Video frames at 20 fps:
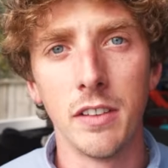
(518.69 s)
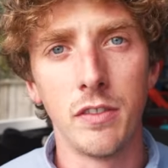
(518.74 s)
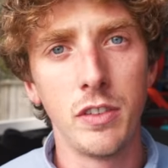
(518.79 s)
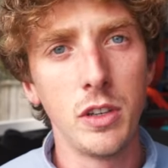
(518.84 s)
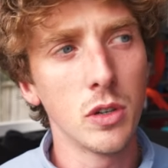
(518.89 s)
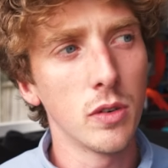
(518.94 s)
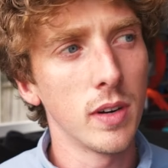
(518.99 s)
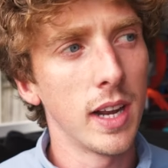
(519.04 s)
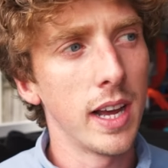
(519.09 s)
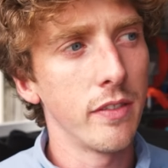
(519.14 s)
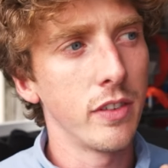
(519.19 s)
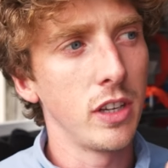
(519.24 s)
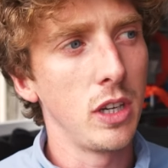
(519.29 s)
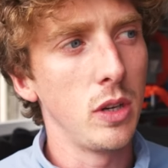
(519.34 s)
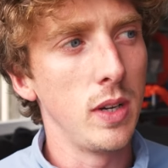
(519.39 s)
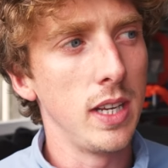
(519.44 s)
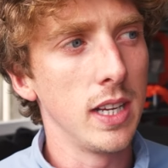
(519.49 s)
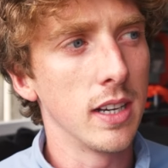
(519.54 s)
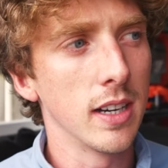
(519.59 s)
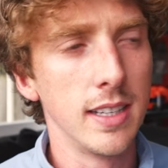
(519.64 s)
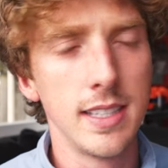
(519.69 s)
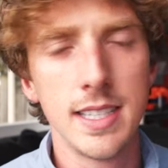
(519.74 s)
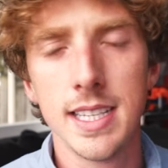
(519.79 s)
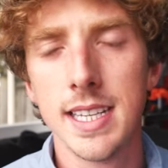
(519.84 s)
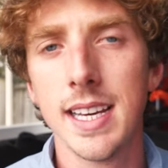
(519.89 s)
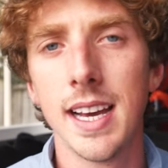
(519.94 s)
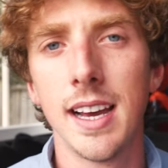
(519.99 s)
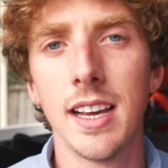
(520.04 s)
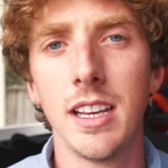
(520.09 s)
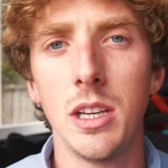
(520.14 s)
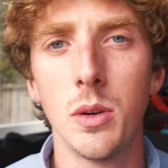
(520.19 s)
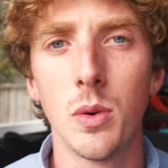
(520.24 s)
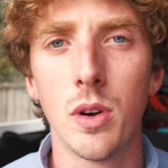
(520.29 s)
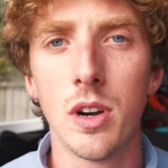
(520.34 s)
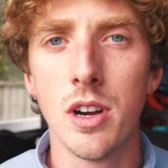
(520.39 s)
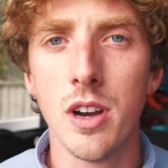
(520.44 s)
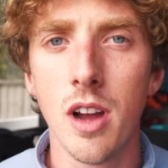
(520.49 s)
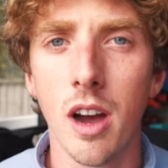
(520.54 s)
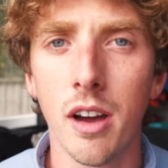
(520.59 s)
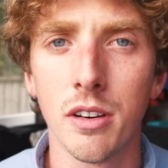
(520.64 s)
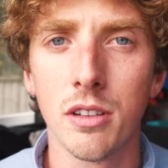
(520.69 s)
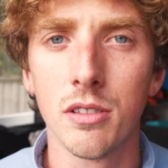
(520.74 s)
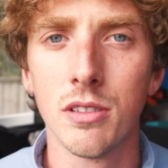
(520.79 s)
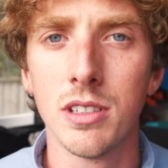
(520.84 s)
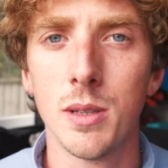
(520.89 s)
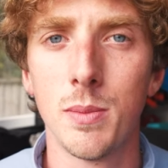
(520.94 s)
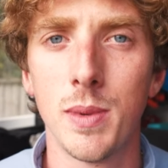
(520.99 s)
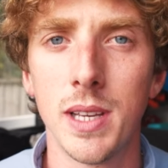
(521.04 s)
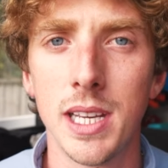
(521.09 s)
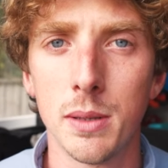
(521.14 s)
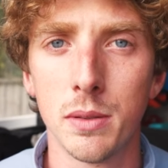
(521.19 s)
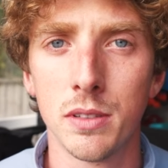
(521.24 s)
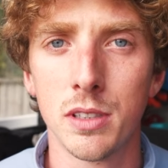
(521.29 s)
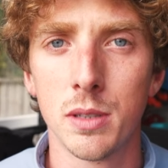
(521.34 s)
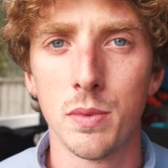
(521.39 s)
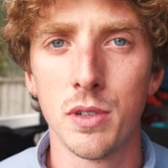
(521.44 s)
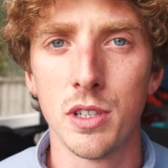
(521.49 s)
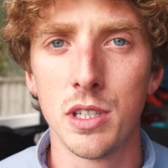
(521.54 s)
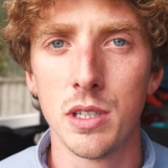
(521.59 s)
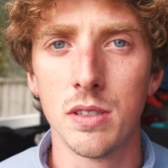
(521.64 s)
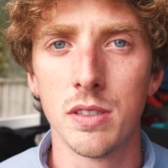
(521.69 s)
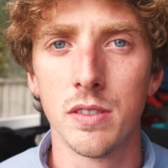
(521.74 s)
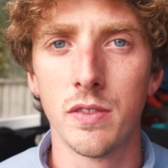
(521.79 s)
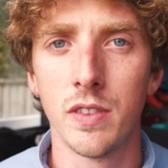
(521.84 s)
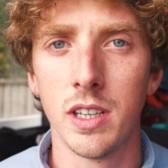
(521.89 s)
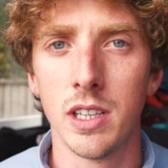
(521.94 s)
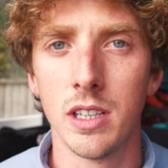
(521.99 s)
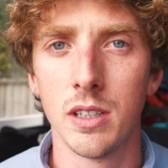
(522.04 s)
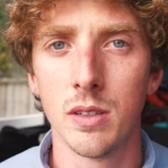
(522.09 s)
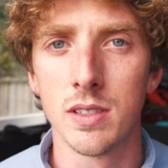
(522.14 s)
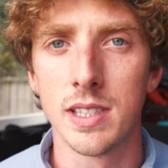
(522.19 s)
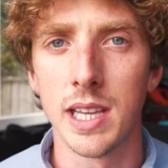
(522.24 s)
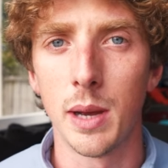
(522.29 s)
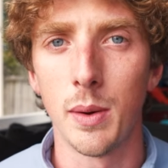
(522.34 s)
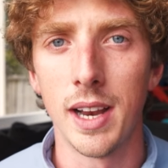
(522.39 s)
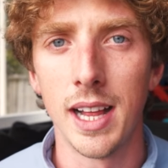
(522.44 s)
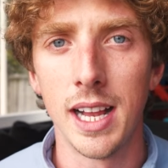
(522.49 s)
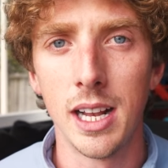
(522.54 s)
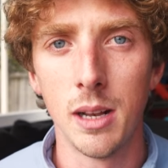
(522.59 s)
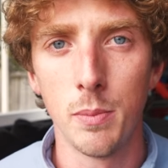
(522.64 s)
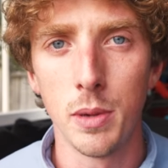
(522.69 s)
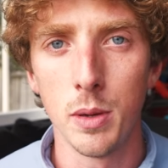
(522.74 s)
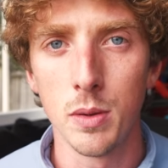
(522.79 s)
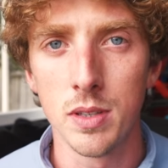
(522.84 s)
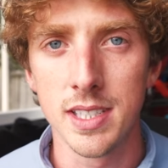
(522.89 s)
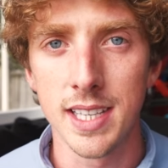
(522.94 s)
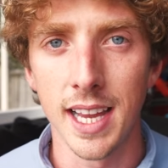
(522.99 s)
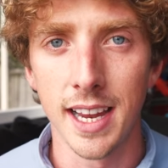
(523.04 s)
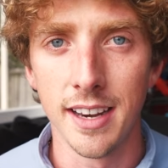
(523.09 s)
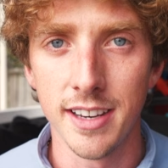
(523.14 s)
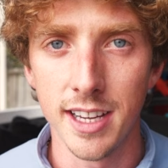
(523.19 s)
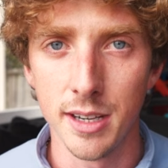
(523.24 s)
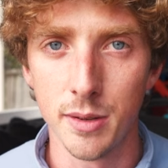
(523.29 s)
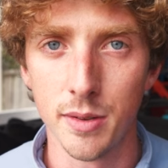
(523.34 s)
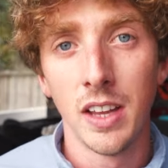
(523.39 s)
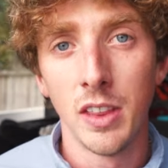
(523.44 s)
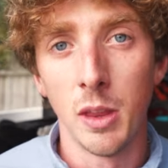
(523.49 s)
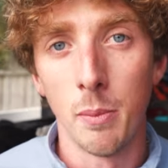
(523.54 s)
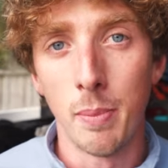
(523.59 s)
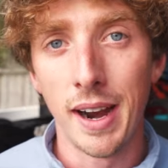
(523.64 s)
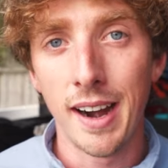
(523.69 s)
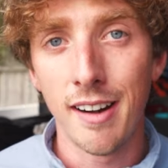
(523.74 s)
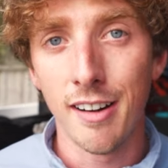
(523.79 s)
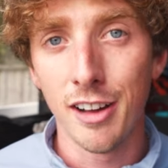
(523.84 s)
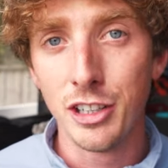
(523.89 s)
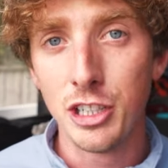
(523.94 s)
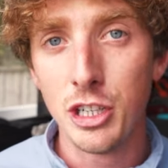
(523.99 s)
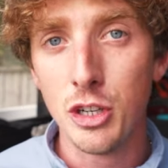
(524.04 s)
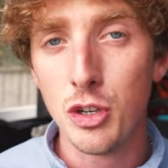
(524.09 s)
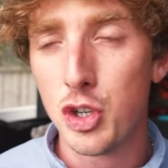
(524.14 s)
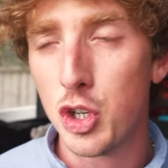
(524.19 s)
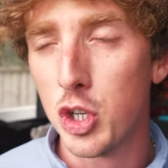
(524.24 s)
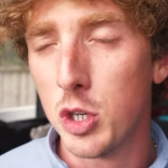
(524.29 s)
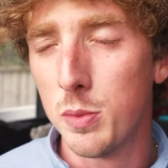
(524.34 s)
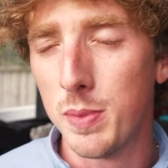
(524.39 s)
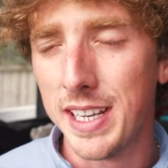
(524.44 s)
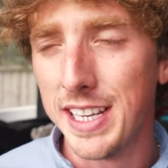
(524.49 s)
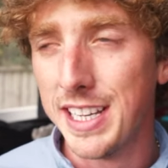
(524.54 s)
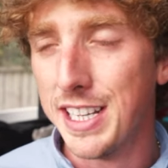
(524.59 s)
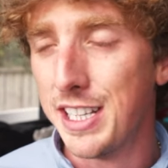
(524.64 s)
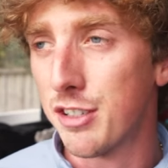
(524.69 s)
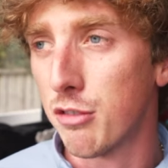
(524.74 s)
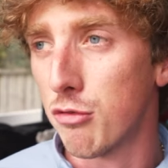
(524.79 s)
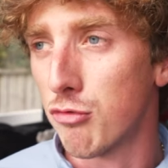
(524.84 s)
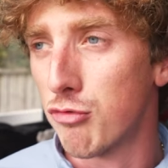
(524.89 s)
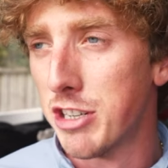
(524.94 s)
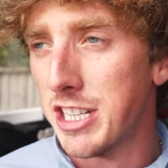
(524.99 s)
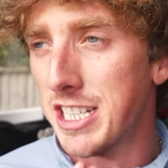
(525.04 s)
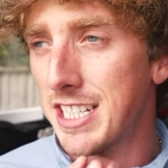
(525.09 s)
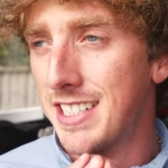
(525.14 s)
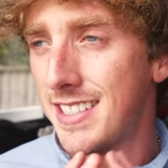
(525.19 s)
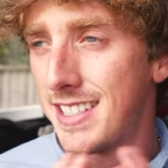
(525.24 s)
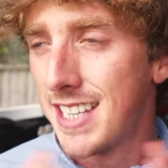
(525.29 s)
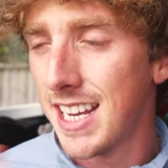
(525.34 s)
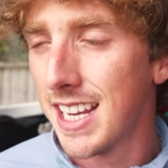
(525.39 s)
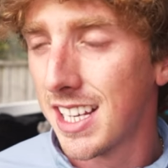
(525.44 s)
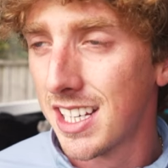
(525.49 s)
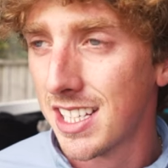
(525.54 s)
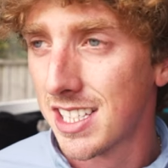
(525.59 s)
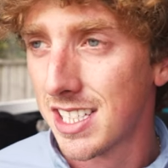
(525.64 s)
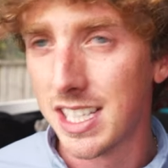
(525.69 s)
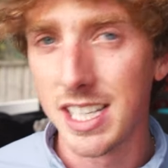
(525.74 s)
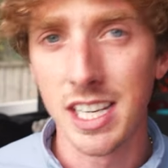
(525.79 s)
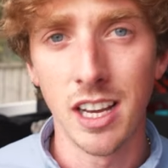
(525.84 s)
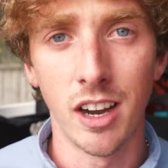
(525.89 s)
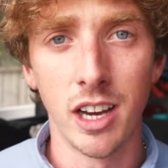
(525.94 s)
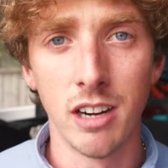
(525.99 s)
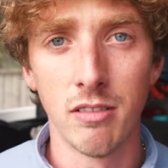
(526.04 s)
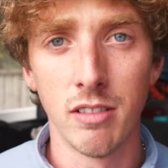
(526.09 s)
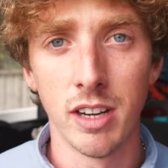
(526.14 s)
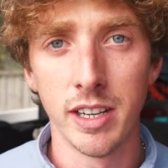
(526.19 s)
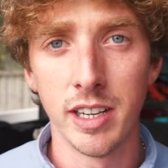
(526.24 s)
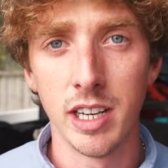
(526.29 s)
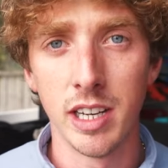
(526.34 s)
if you don't have a unique idea, you are not going to be able to produce videos that will help you stand out. The bar on YouTube is ridiculously high right